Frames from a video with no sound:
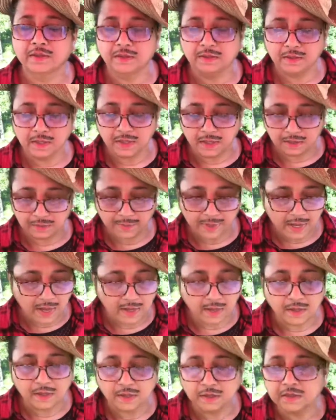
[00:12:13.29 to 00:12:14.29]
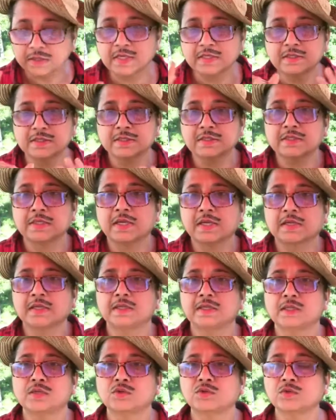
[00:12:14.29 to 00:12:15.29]
that my uncle doesn't say
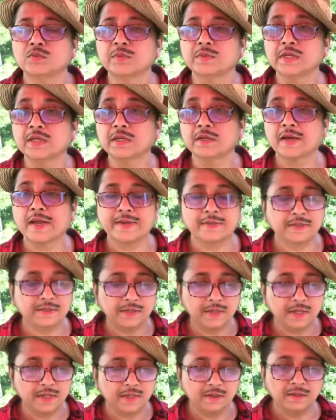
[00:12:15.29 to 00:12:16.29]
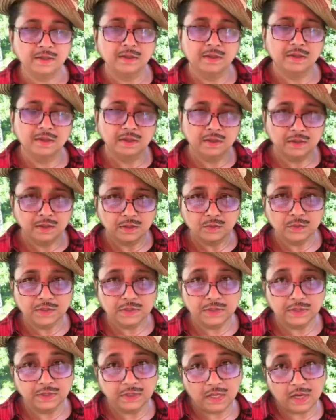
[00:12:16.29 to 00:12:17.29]
anything to me right then. It was
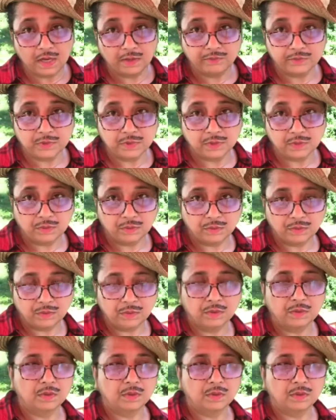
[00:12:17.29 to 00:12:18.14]
in the afternoon.